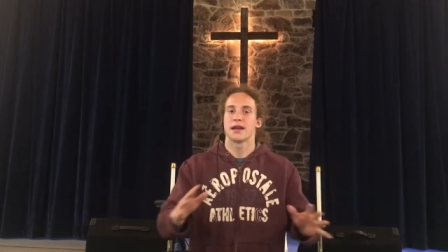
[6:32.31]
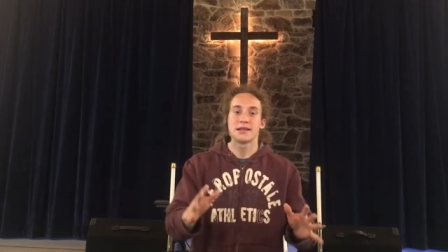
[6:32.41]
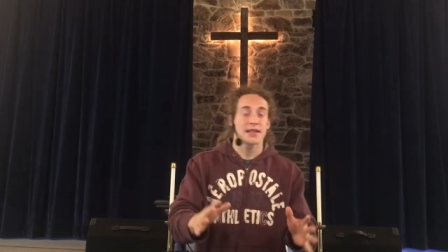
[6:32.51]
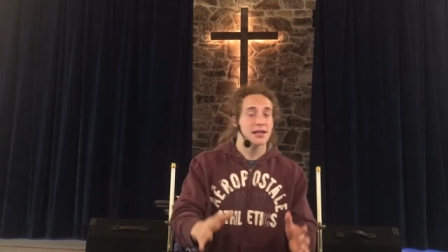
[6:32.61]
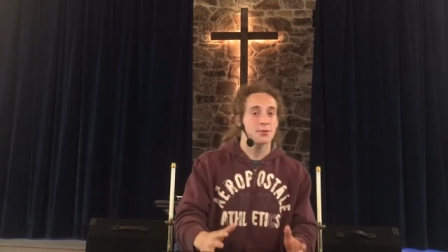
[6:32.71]

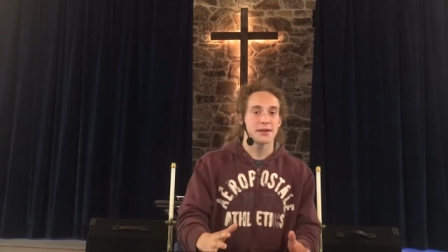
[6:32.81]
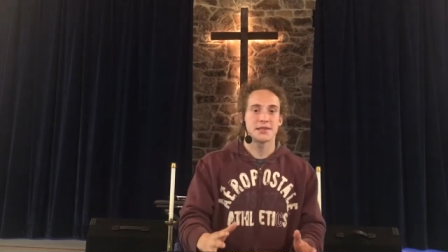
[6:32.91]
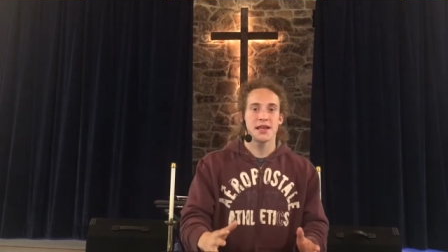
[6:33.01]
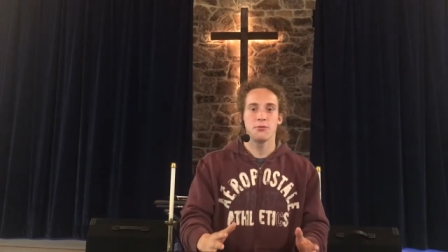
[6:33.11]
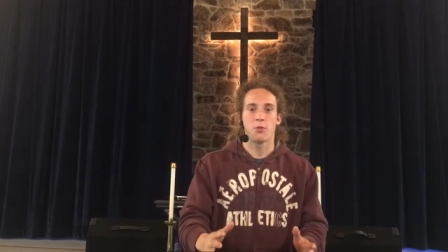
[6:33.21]
because that's what
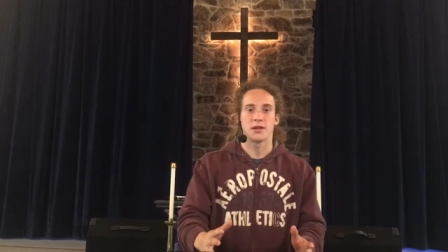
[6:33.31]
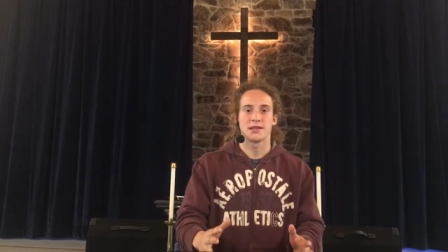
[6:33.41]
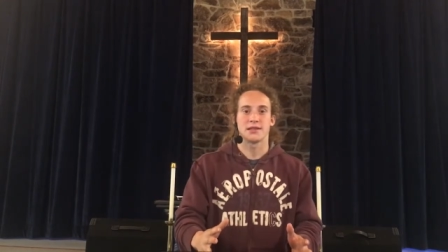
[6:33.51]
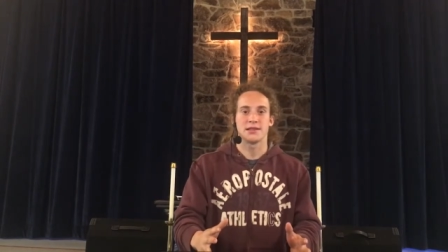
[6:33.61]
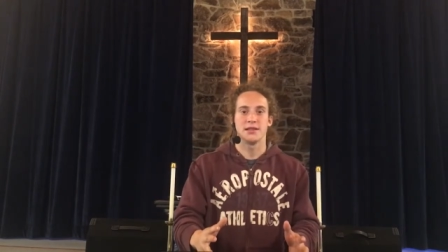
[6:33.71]
Satan
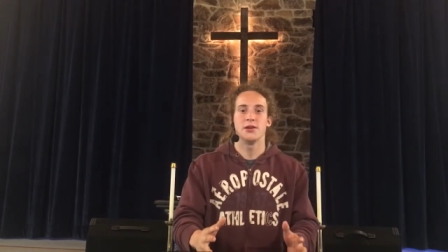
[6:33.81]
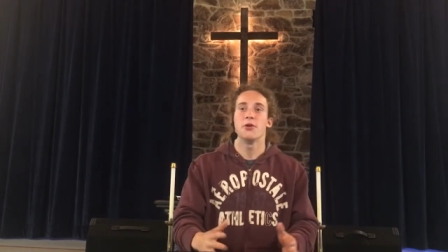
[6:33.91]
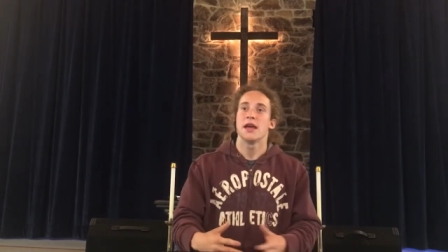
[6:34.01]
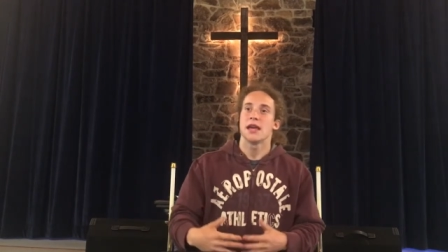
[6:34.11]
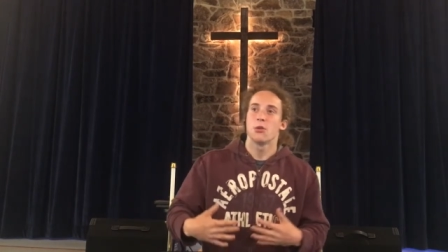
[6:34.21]
wants us to
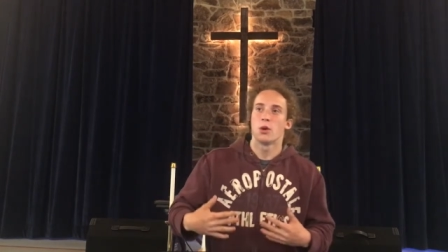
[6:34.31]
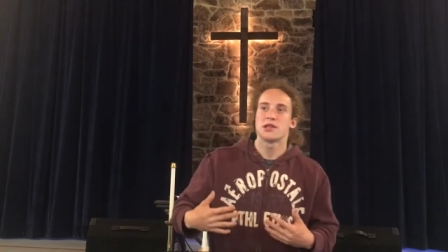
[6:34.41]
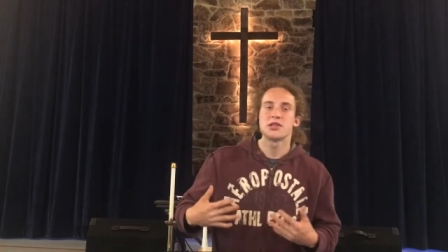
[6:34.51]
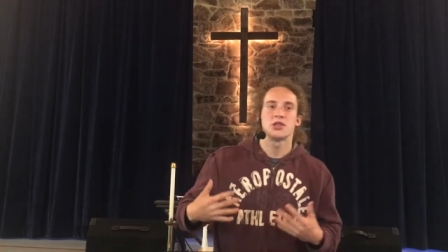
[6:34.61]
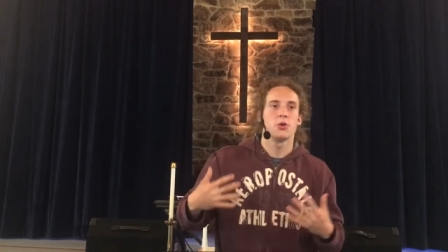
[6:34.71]
do. He
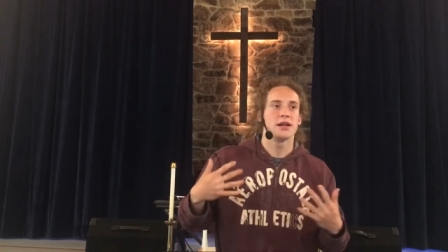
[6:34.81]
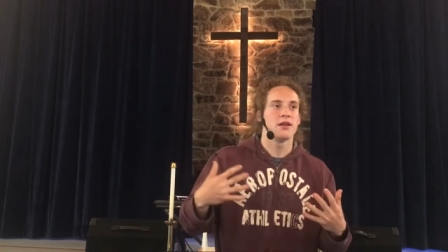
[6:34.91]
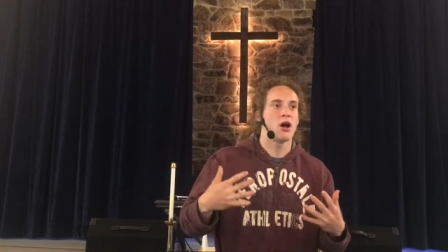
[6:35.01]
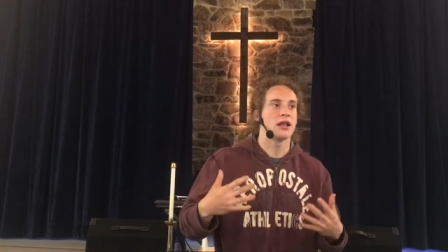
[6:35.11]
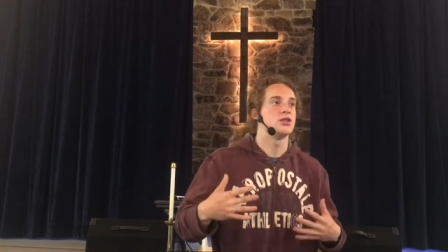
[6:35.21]
wants us to
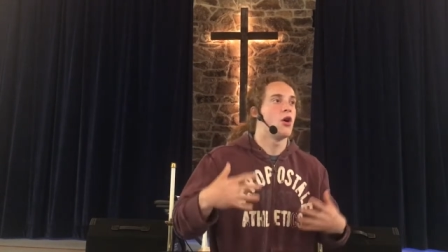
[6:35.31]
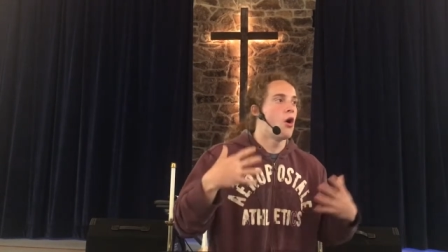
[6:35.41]
acknowledge